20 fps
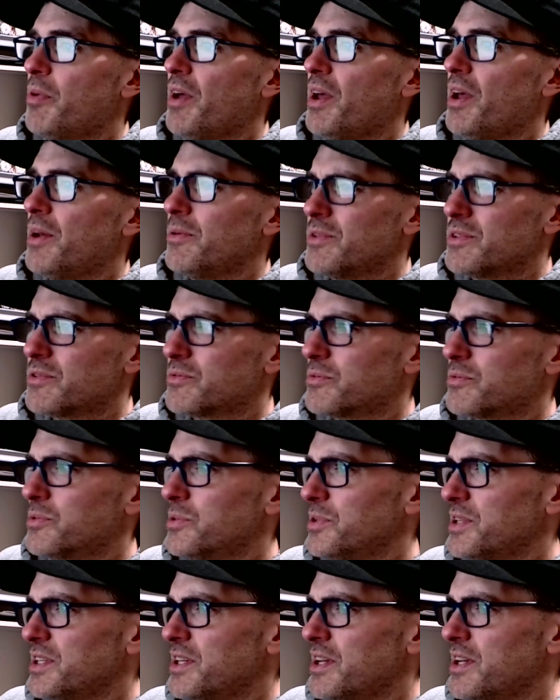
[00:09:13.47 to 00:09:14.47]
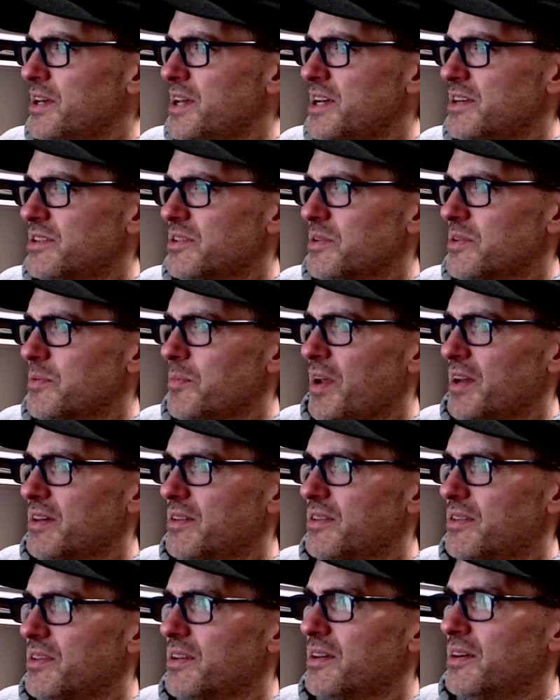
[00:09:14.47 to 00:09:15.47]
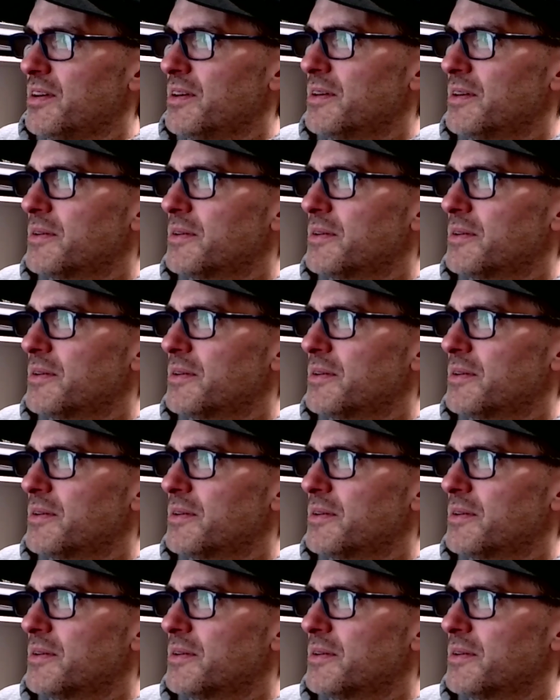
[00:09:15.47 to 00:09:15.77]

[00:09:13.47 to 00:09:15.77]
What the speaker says: Pen was ruling the nation back then.